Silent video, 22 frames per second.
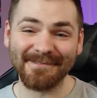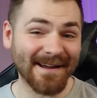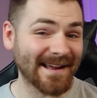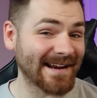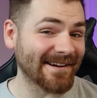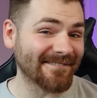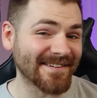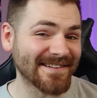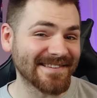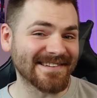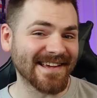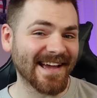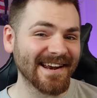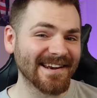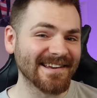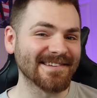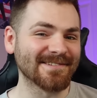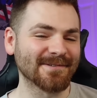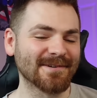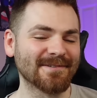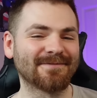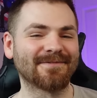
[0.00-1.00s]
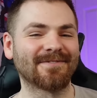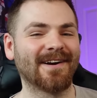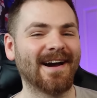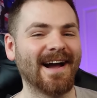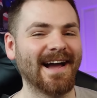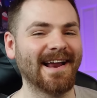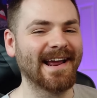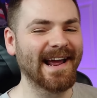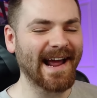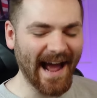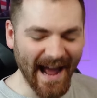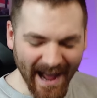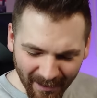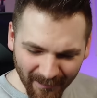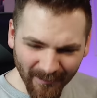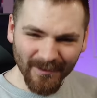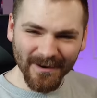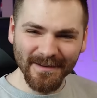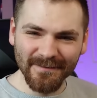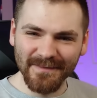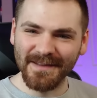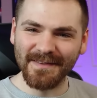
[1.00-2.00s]
to another Taylor Swift Friday. How
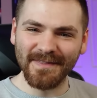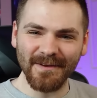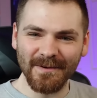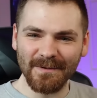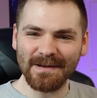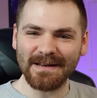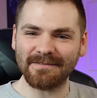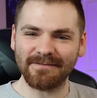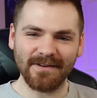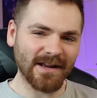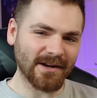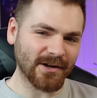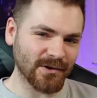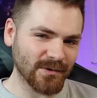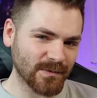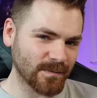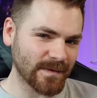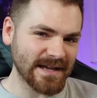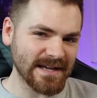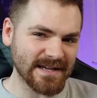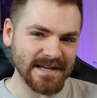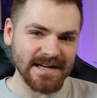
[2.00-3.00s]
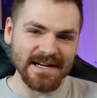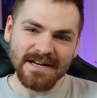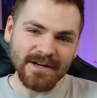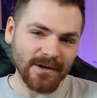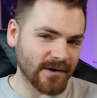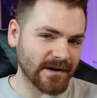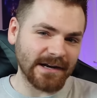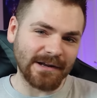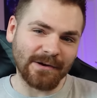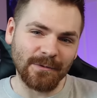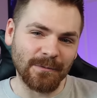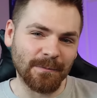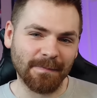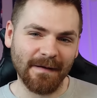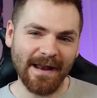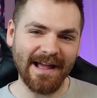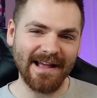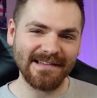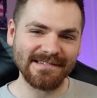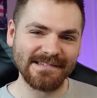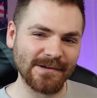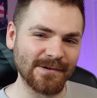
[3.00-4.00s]
all of you doing? Have you had a good week? Got any cool
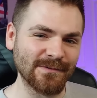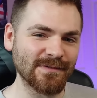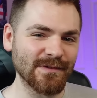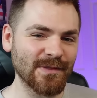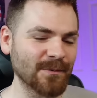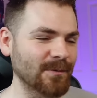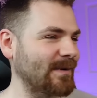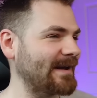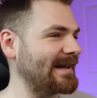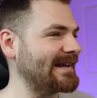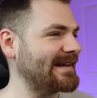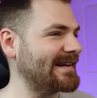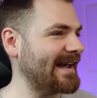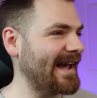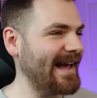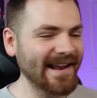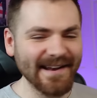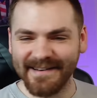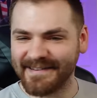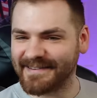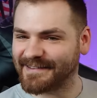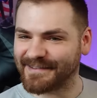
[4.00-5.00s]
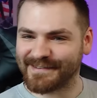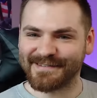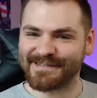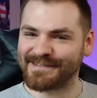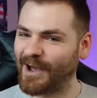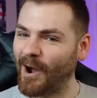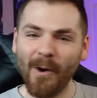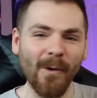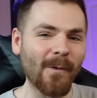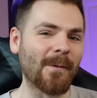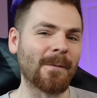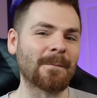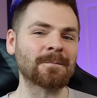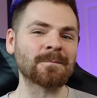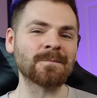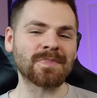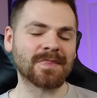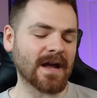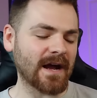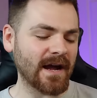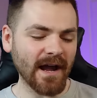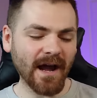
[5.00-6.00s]
plans over the weekend? So,
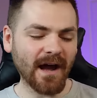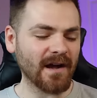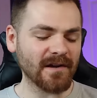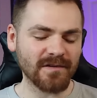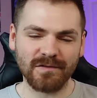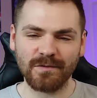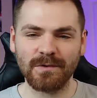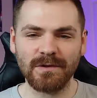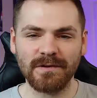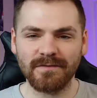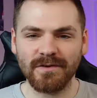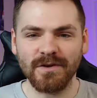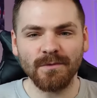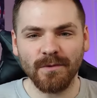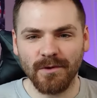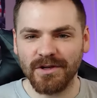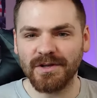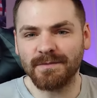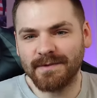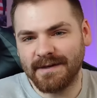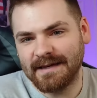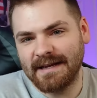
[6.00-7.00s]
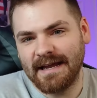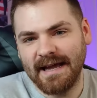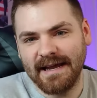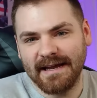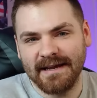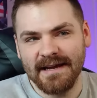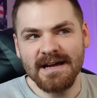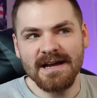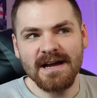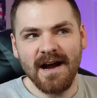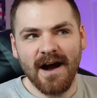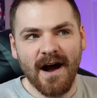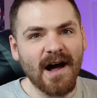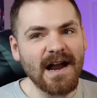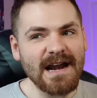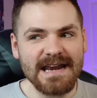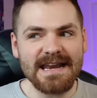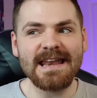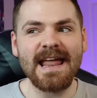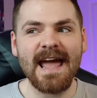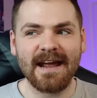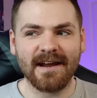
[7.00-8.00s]
I asked all of you what you would like our
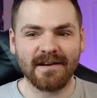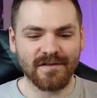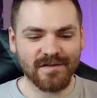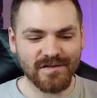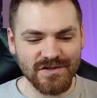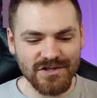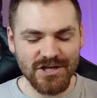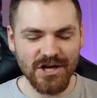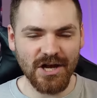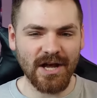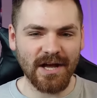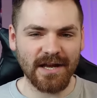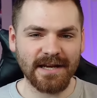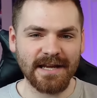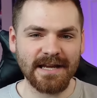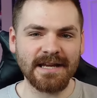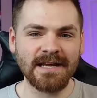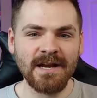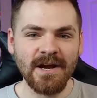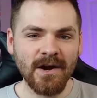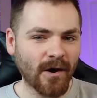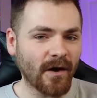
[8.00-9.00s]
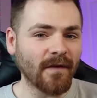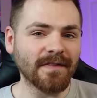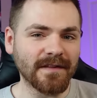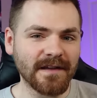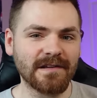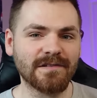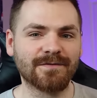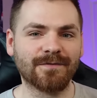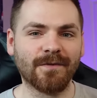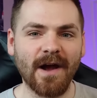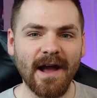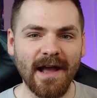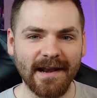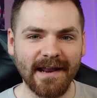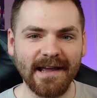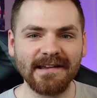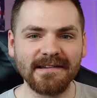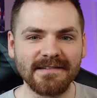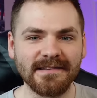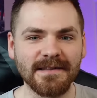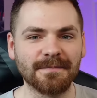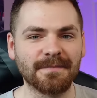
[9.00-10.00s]
next journey on these
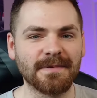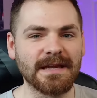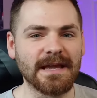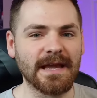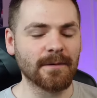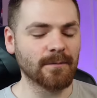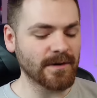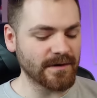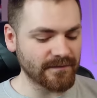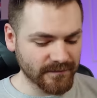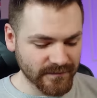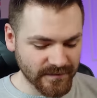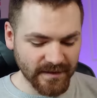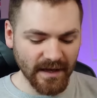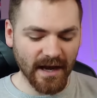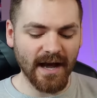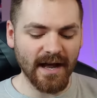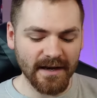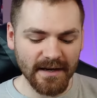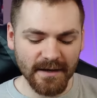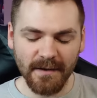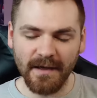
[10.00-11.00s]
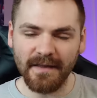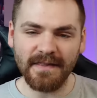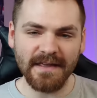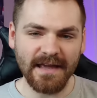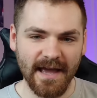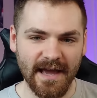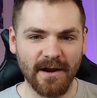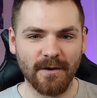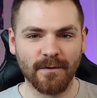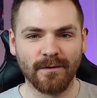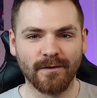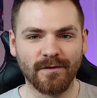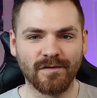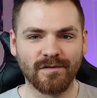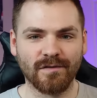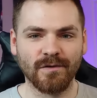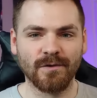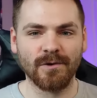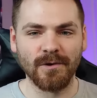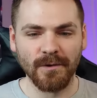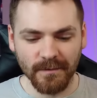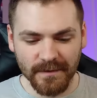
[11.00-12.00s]
Fridays to be. We've done the Eras
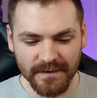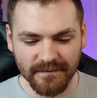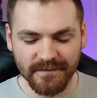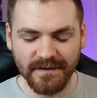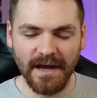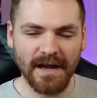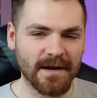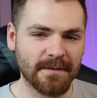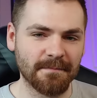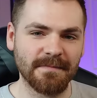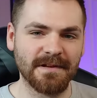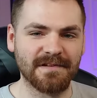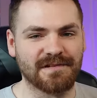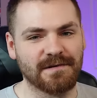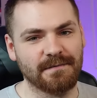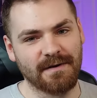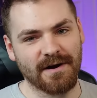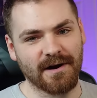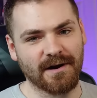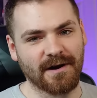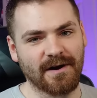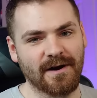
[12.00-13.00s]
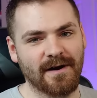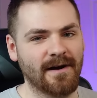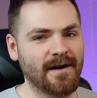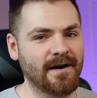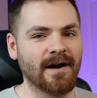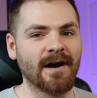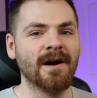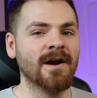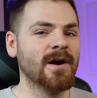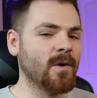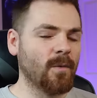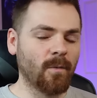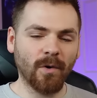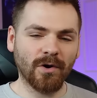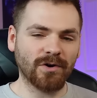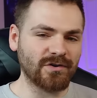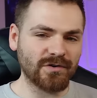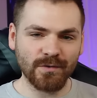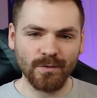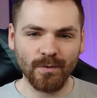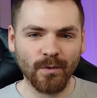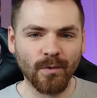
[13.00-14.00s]
Tour, we've done Miss Americana.
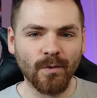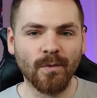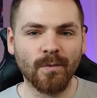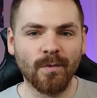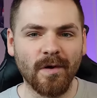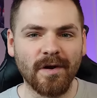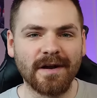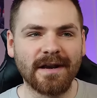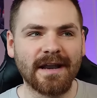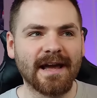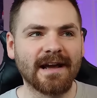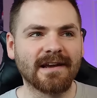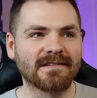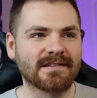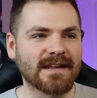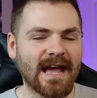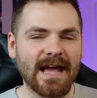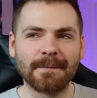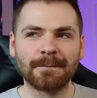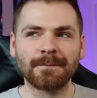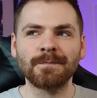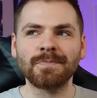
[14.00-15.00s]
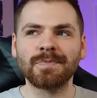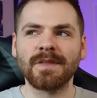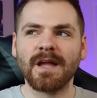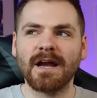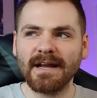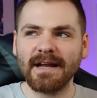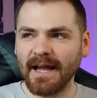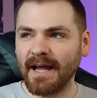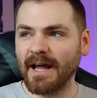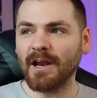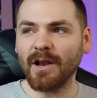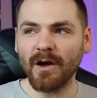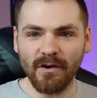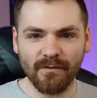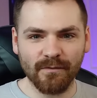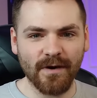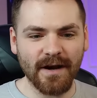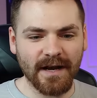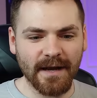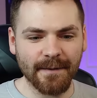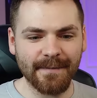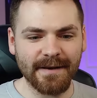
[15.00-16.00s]
What do you all want next? And I get a lot of
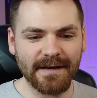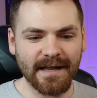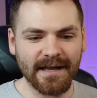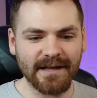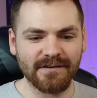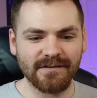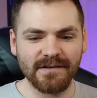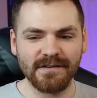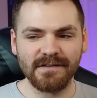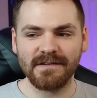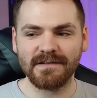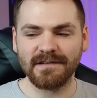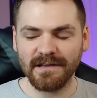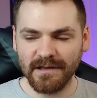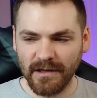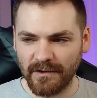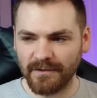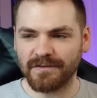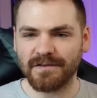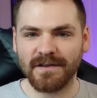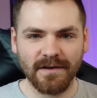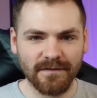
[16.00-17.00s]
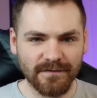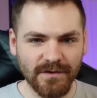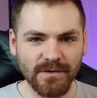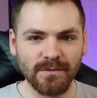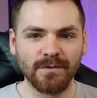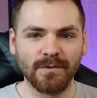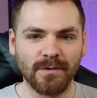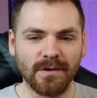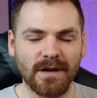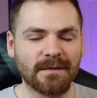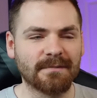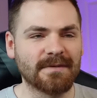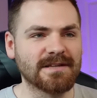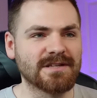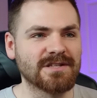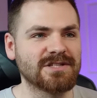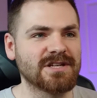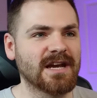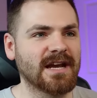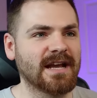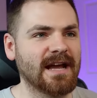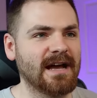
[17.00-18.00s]
recommendations. There's a lot of stuff you would all like me
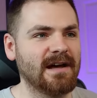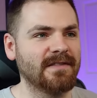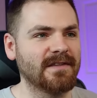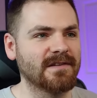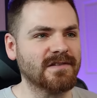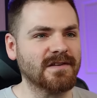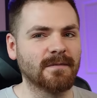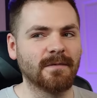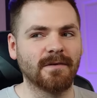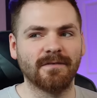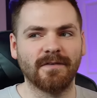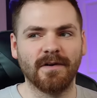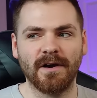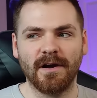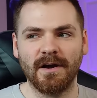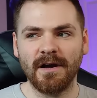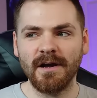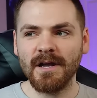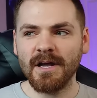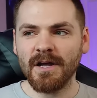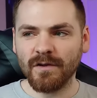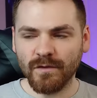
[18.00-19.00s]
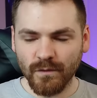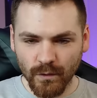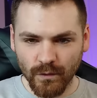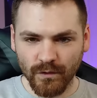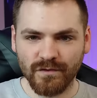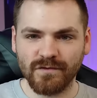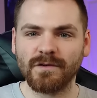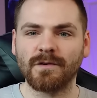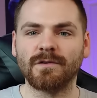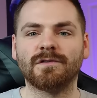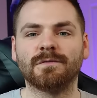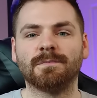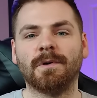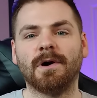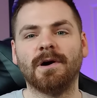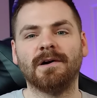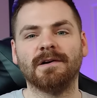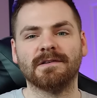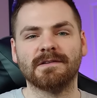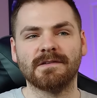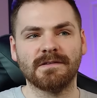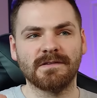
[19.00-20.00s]
to check out. There's some of her talk show
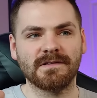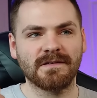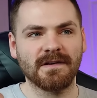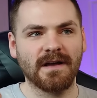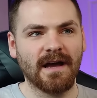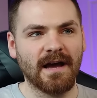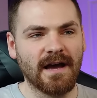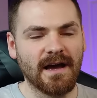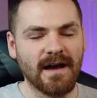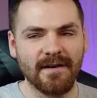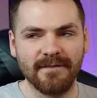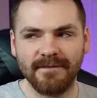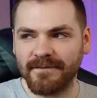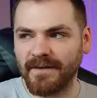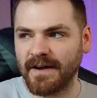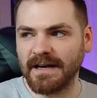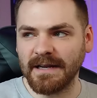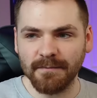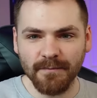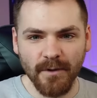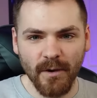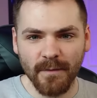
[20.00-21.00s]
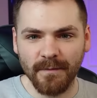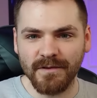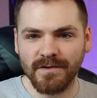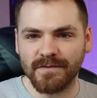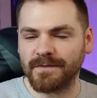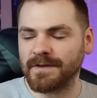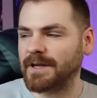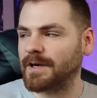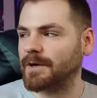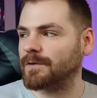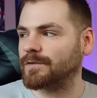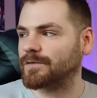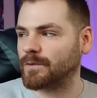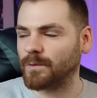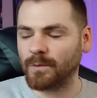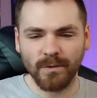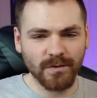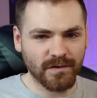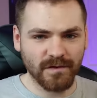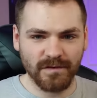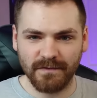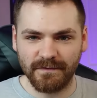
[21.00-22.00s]
spots, her funny moments videos,
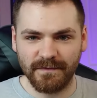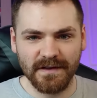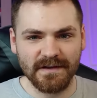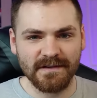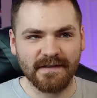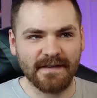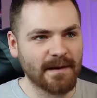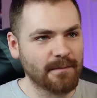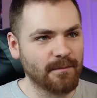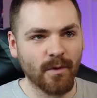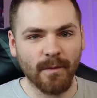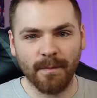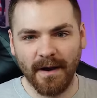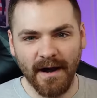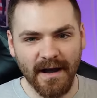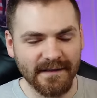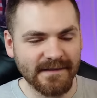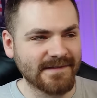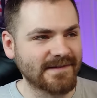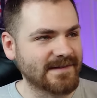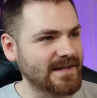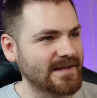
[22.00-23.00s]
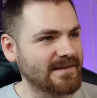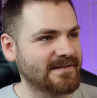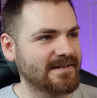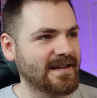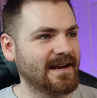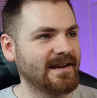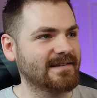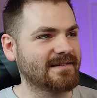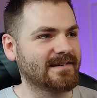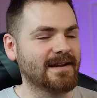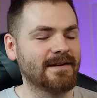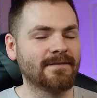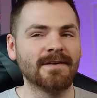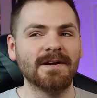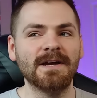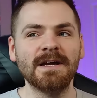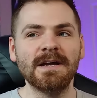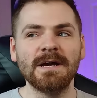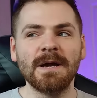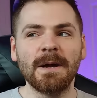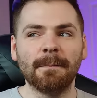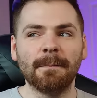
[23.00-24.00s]
all sorts of things like that, more behind the scenes Taylor stuff.